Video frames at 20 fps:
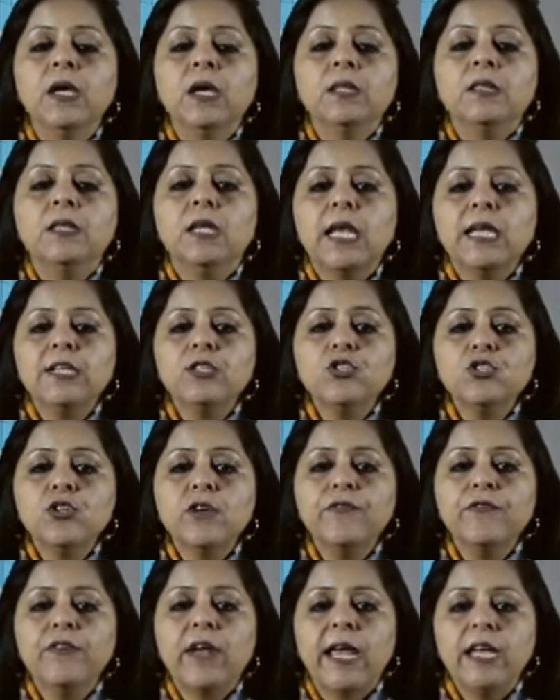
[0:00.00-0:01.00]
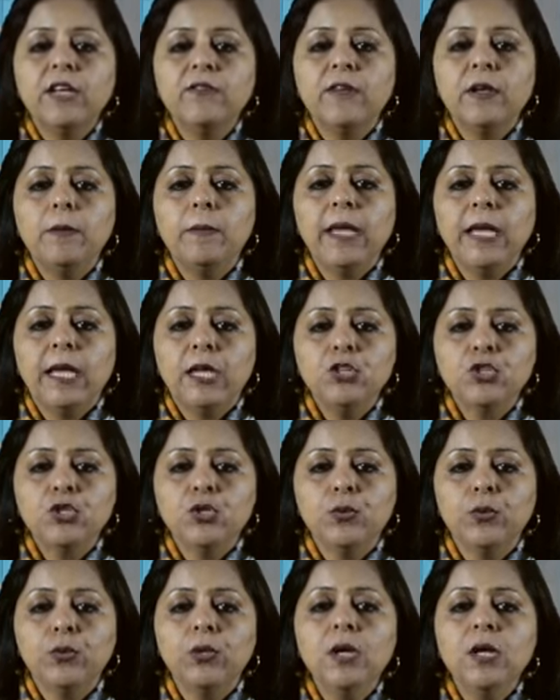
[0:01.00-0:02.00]
The letters of right will be
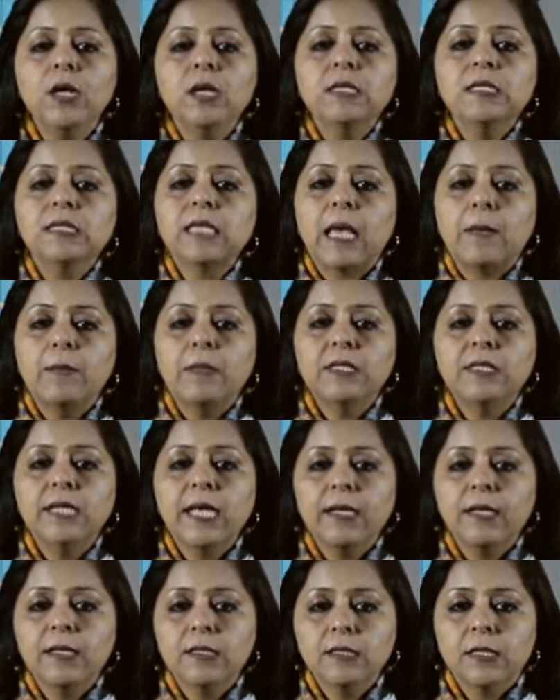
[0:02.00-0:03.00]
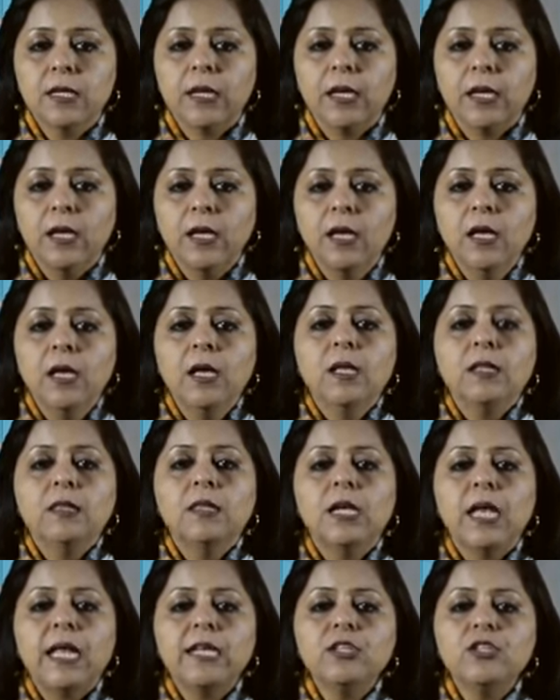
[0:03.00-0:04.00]
issued simultaneously. The
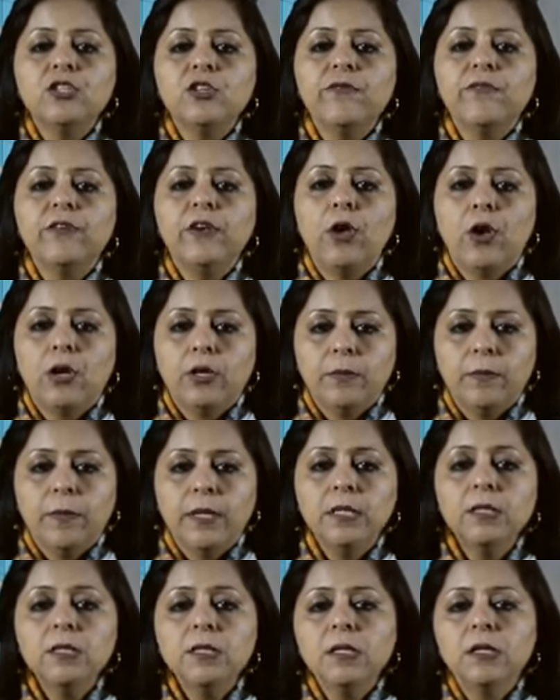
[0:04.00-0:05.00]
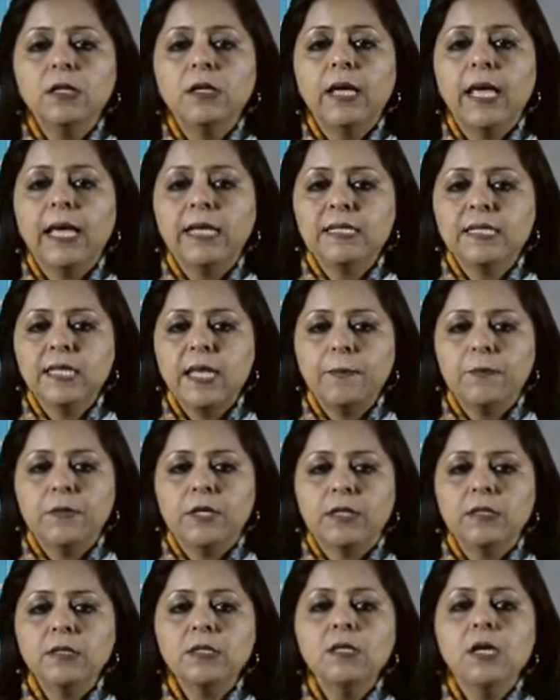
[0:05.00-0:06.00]
letters of allotment,
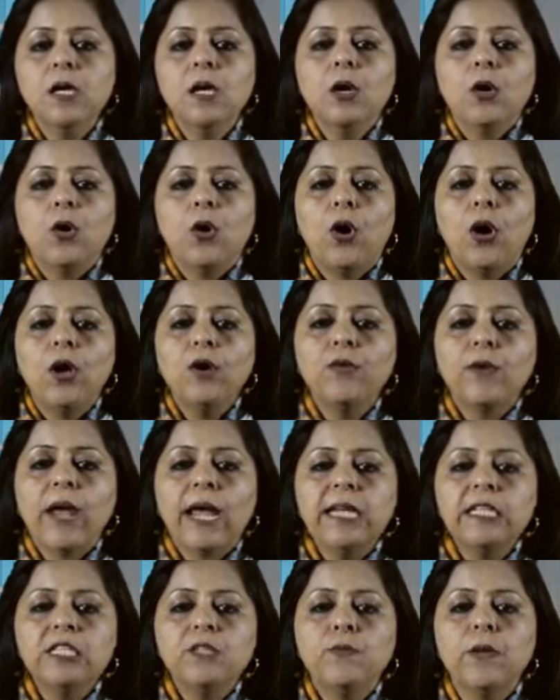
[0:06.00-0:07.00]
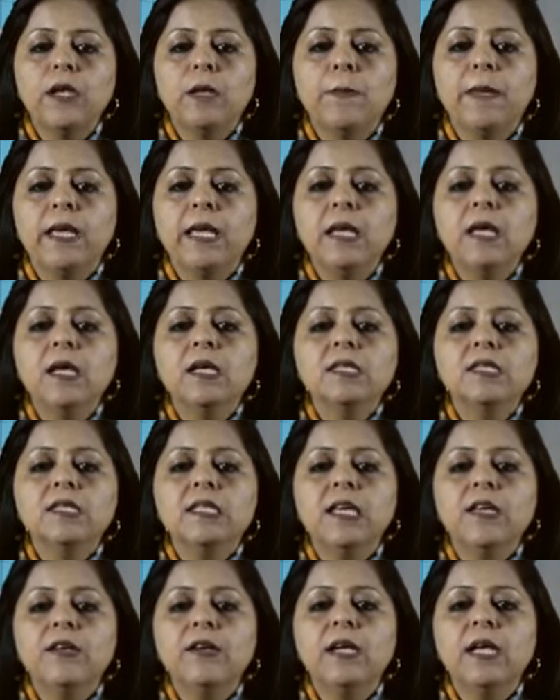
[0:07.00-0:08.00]
acceptance or rights will be
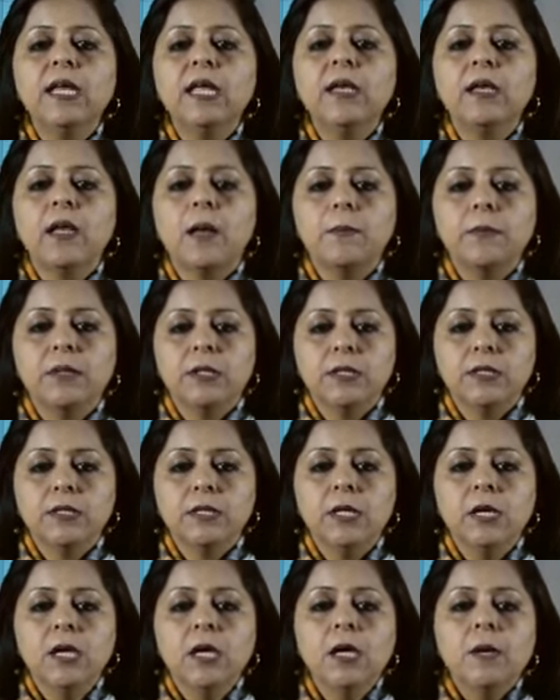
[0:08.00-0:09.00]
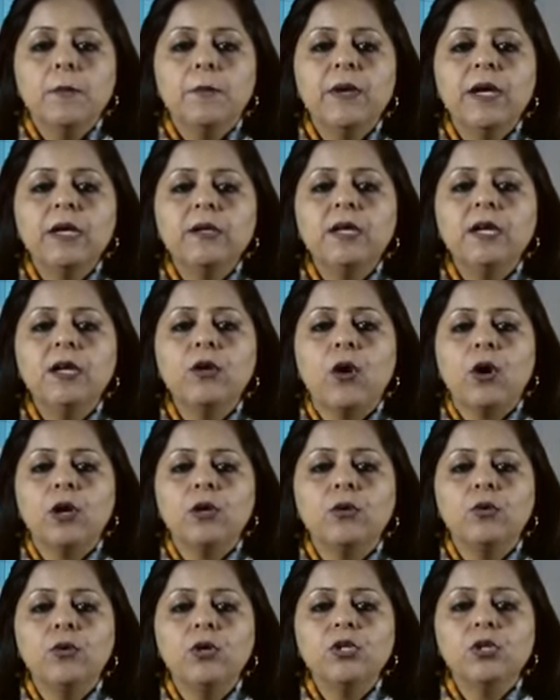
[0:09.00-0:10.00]
serially numbered, printed
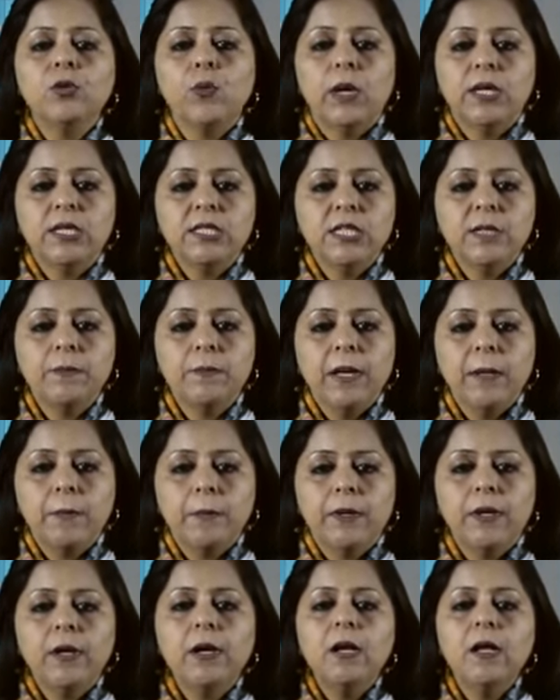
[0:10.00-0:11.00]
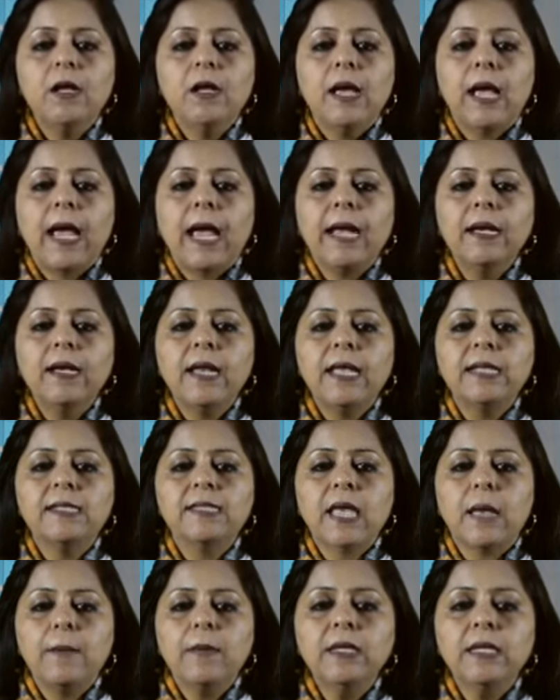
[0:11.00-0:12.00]
on good quality paper and
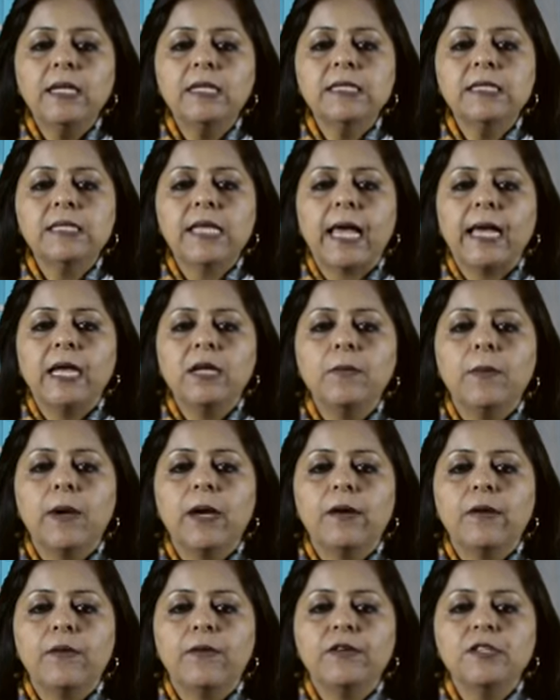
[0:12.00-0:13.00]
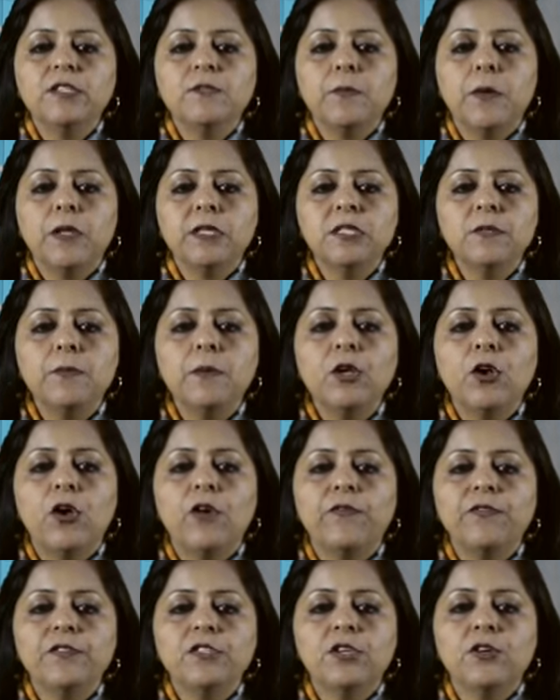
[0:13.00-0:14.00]
examined and signed by a responsible
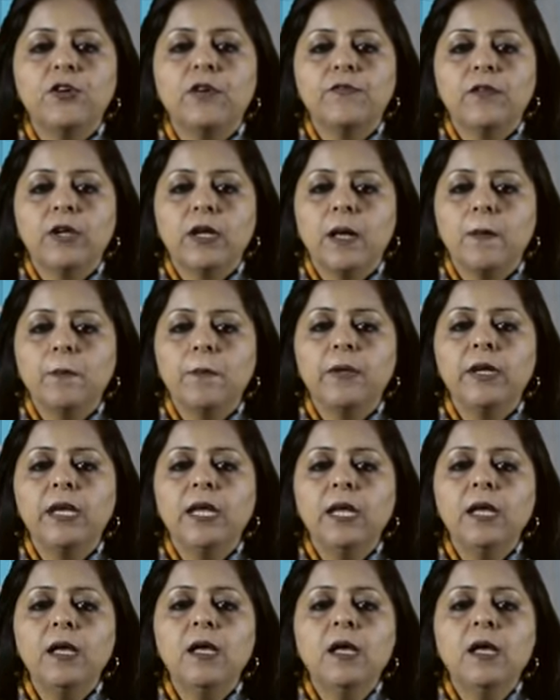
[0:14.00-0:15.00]
officer of the company,